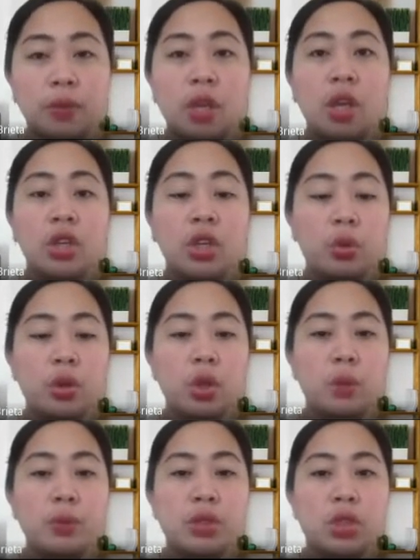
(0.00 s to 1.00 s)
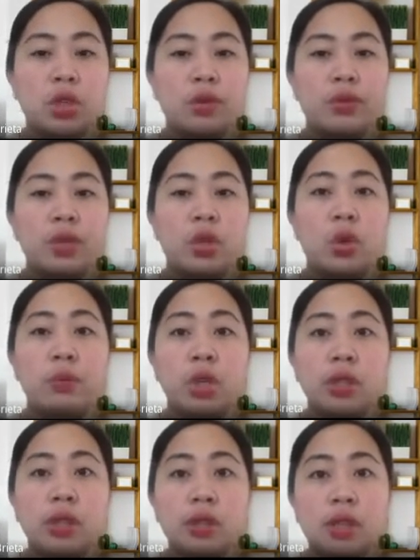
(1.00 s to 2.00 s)
You will observe the
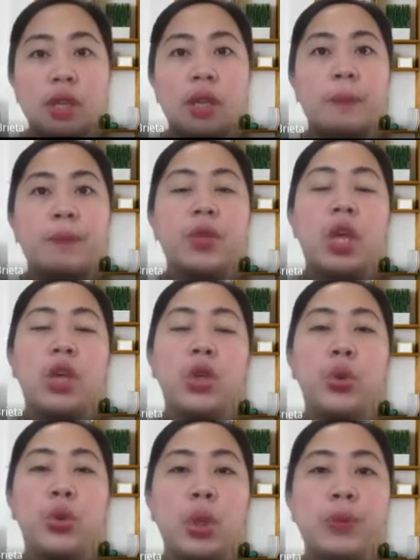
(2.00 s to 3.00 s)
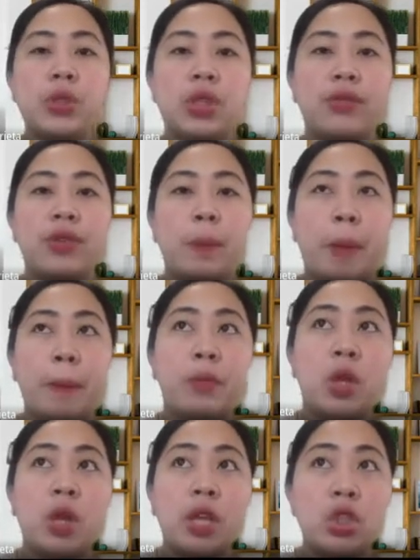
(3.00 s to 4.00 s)
community. You will observe the
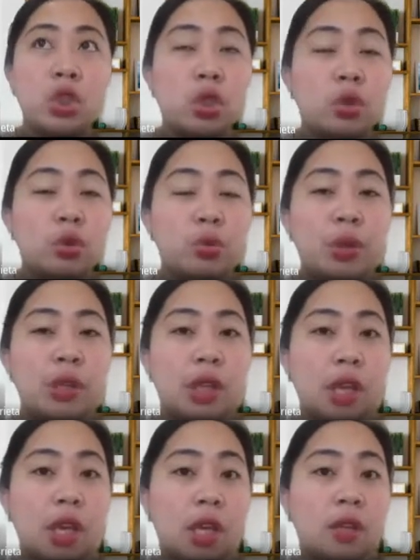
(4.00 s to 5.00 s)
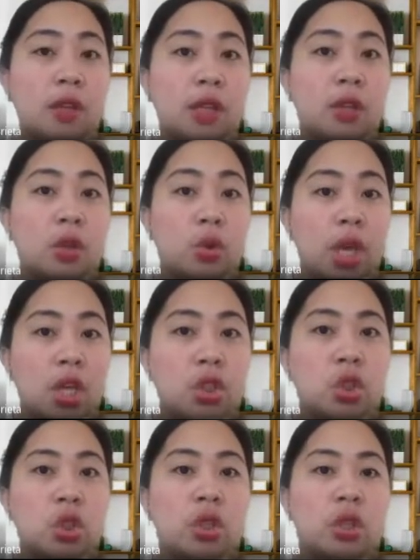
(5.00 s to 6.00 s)
population within that
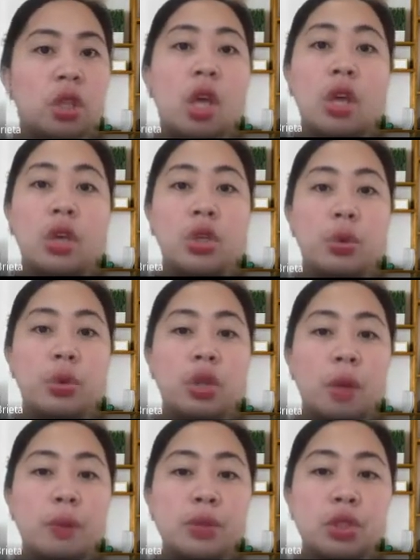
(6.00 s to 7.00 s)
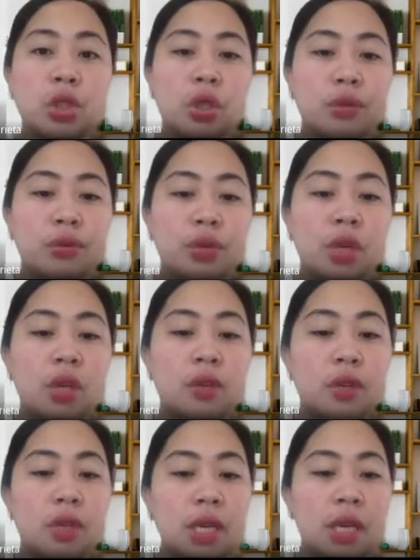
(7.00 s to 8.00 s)
location. You will observe
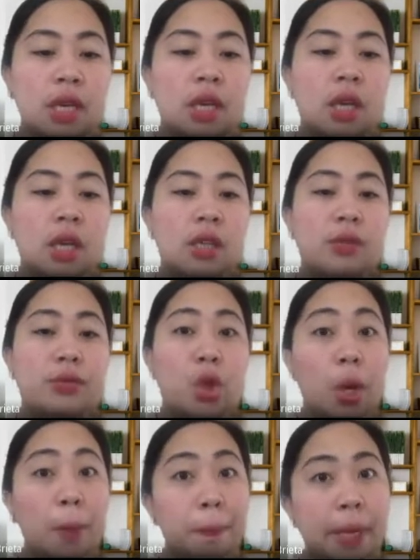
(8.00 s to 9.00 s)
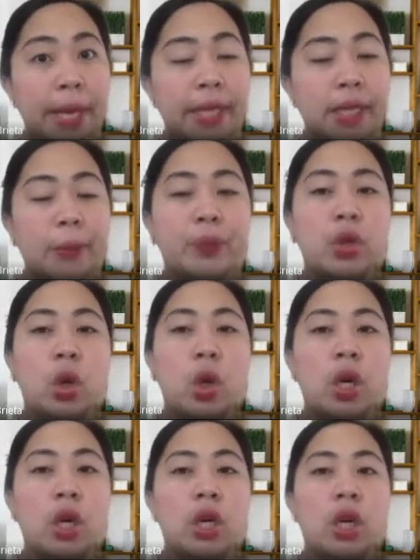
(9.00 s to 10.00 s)
the floor plan
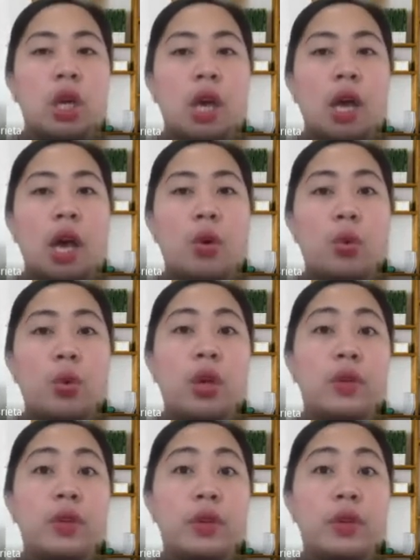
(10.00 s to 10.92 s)
or how the